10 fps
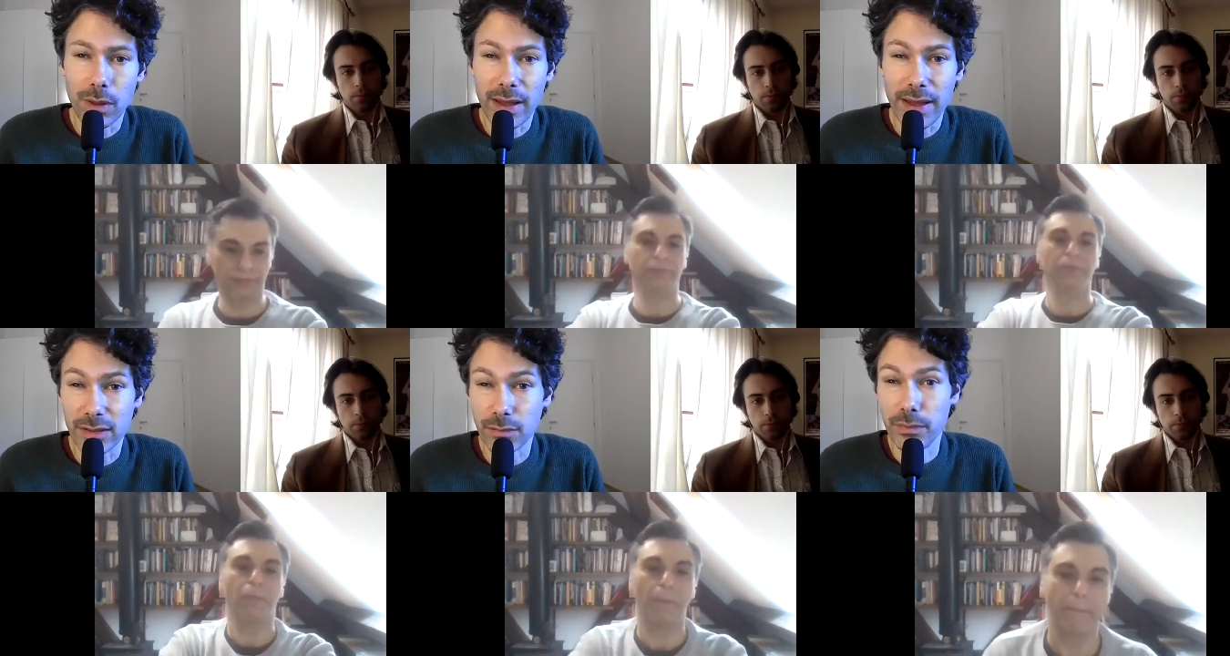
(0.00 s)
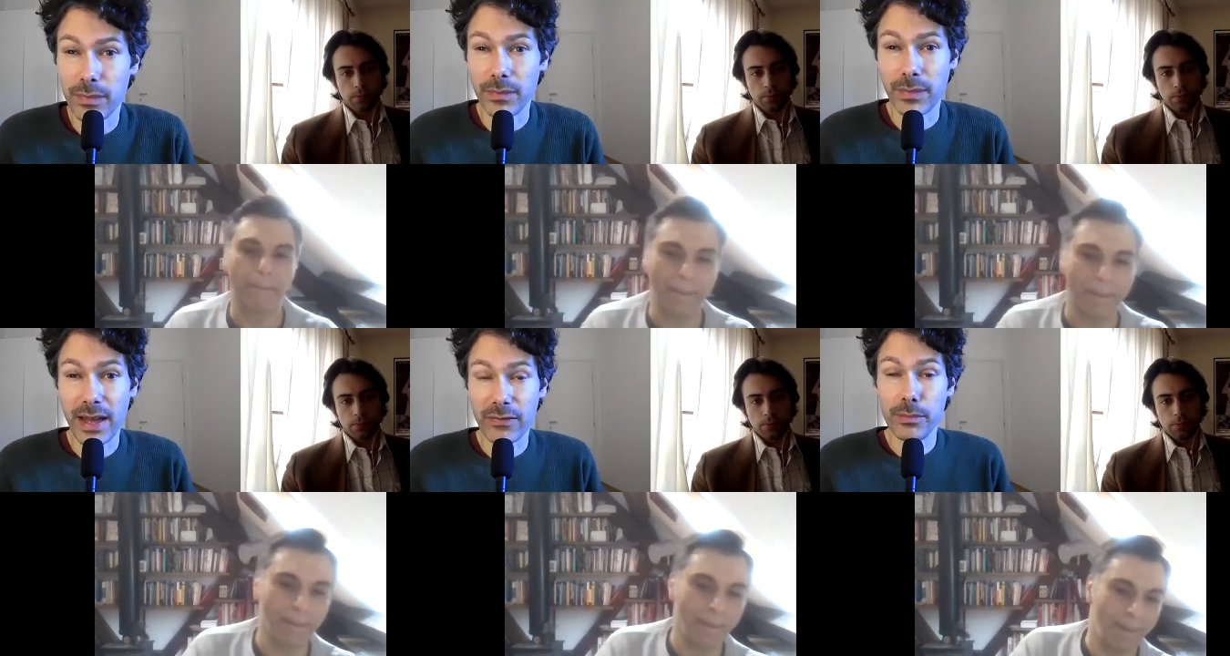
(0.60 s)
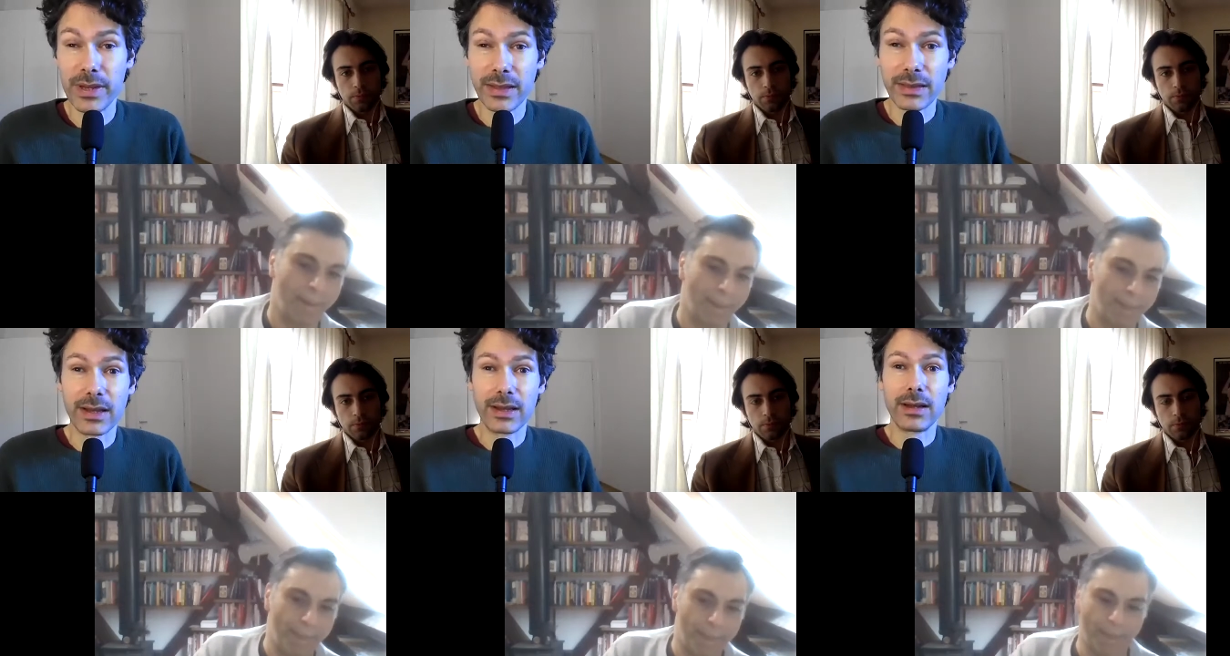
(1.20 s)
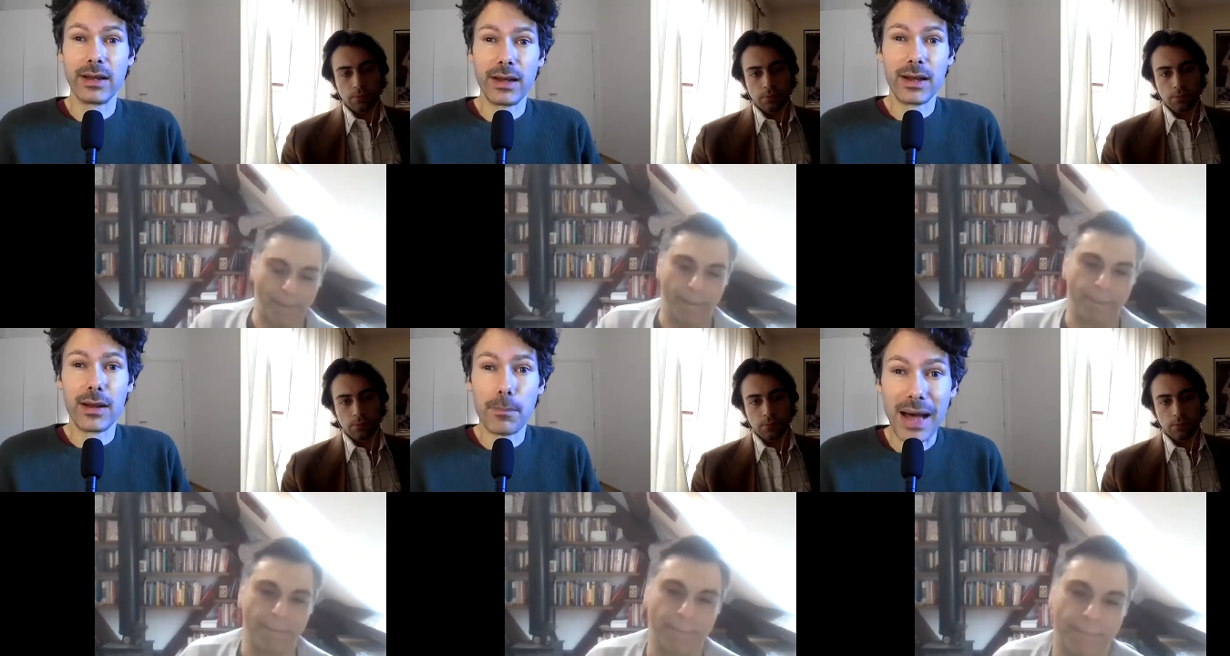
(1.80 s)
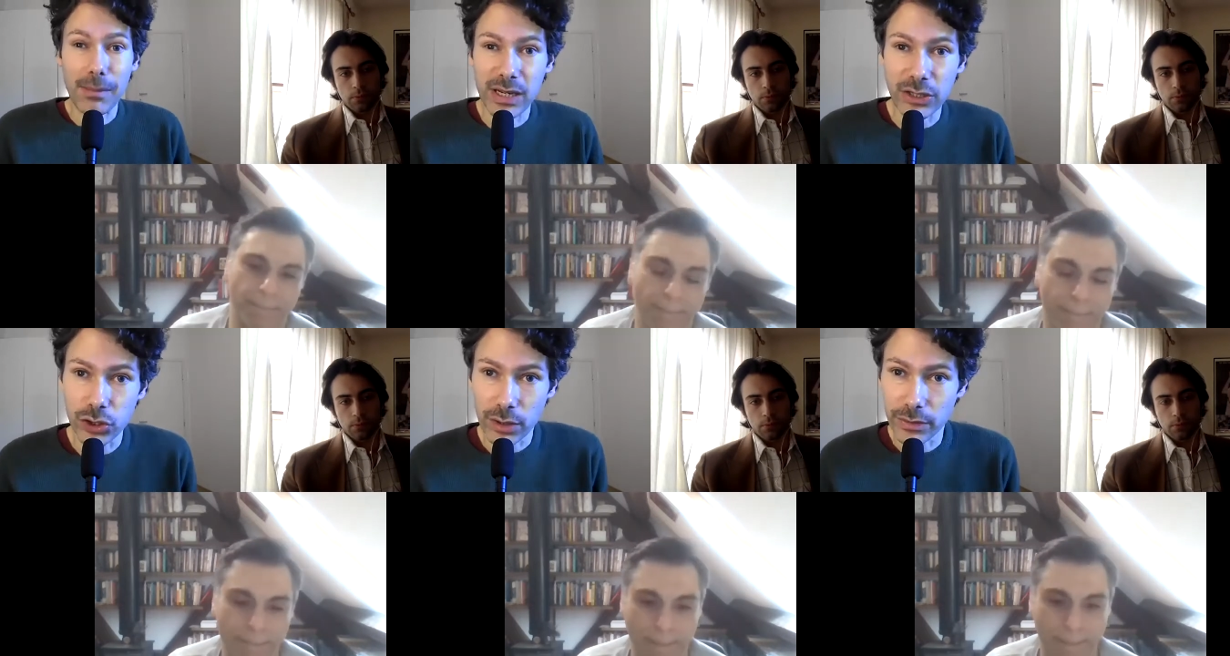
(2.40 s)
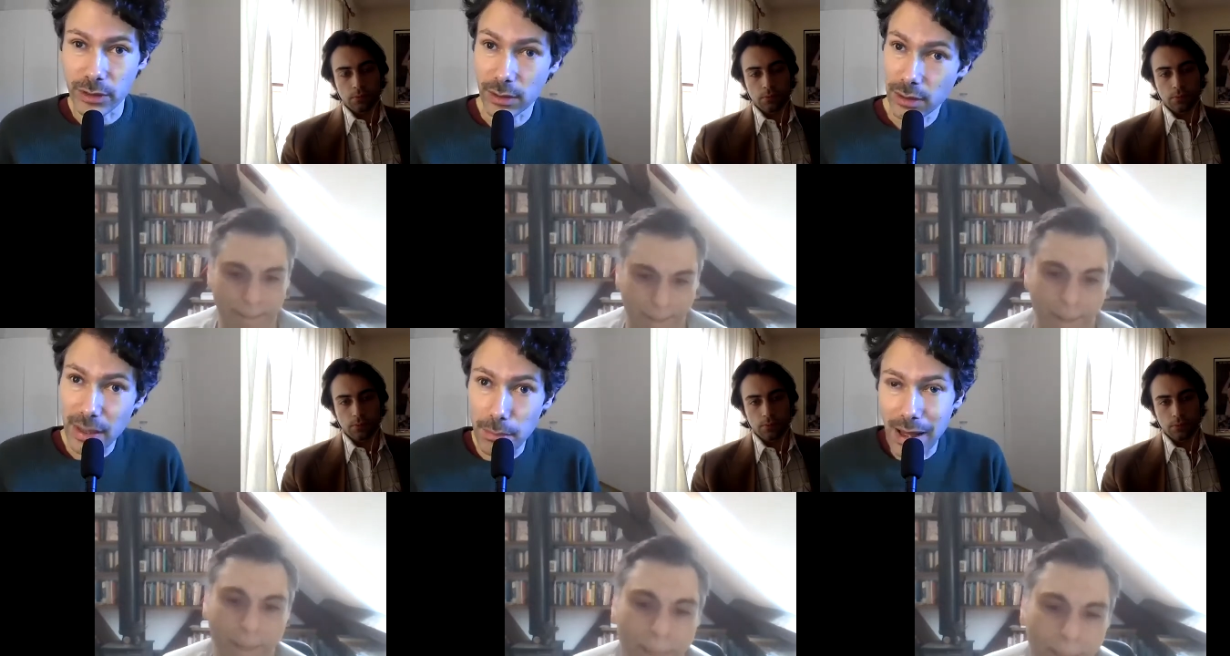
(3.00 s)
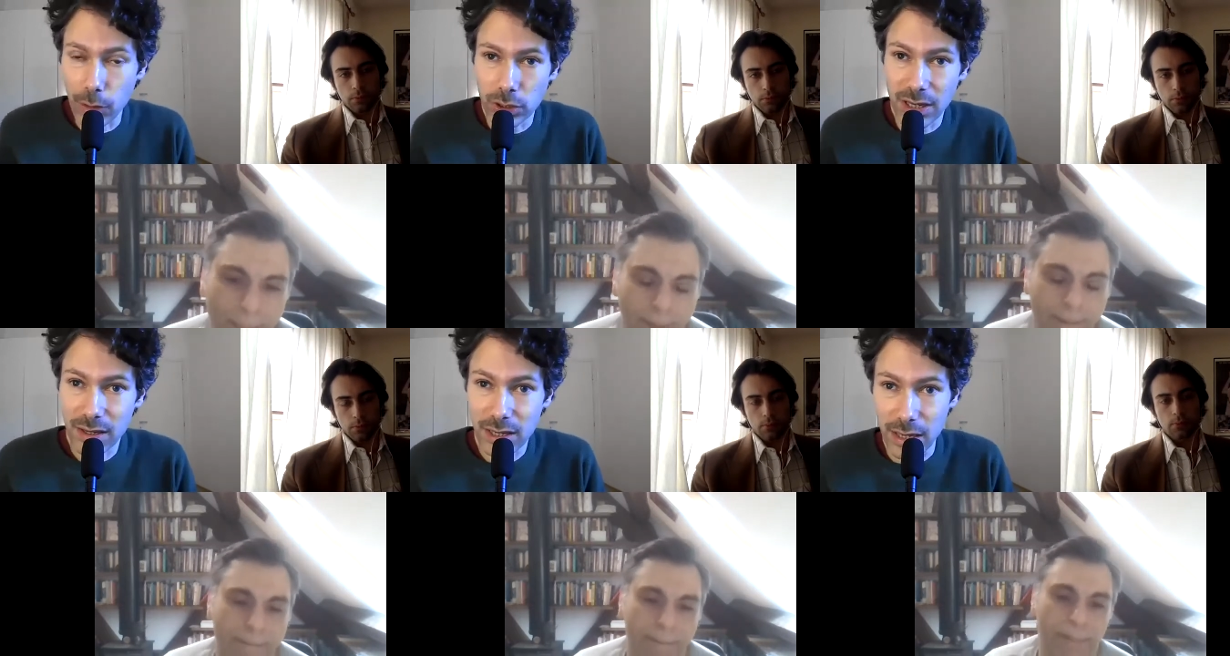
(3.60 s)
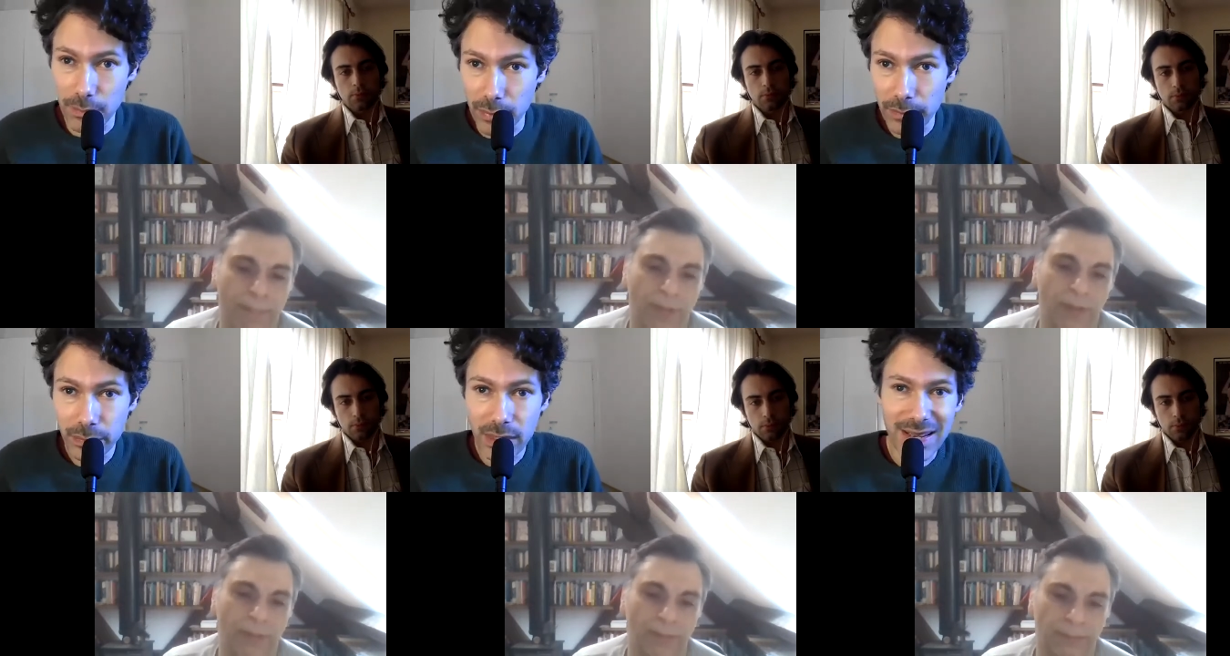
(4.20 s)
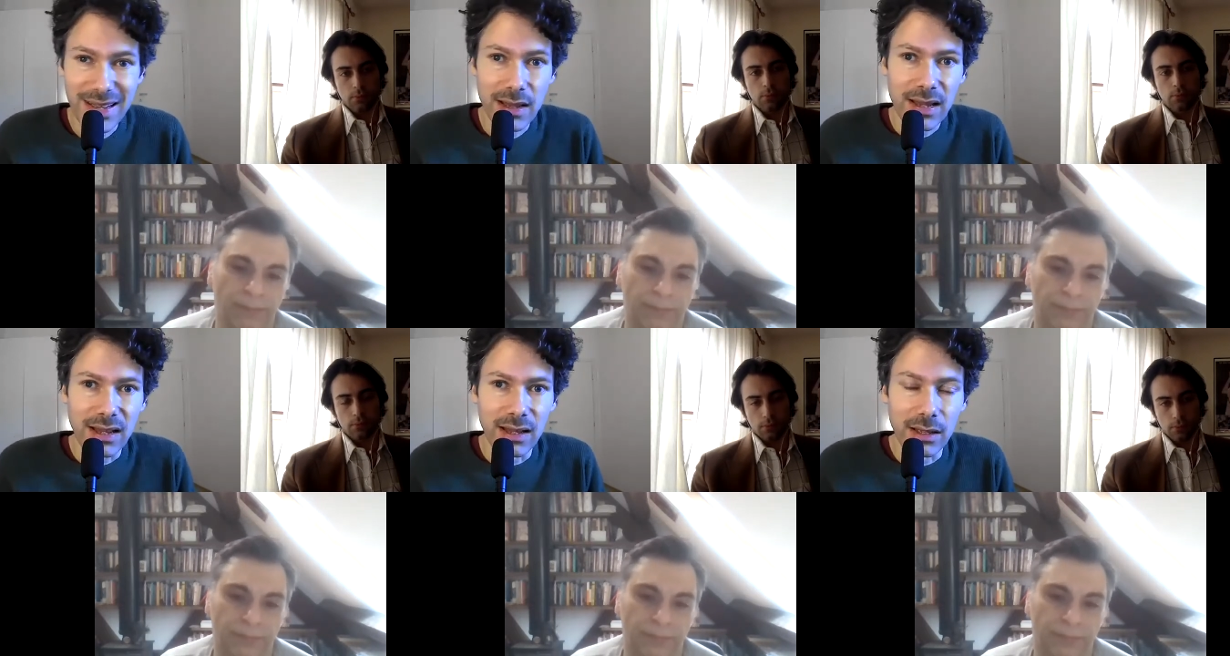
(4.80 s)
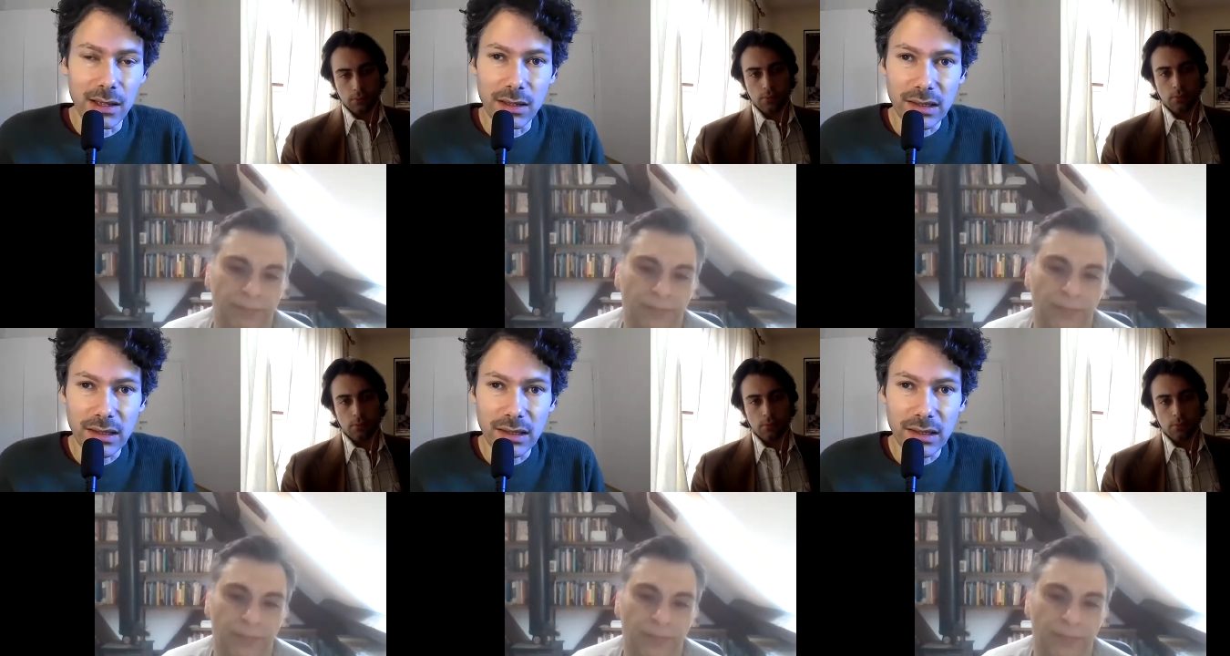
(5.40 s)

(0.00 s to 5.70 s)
Speaker 1: has, have been uh, published about him. Uh,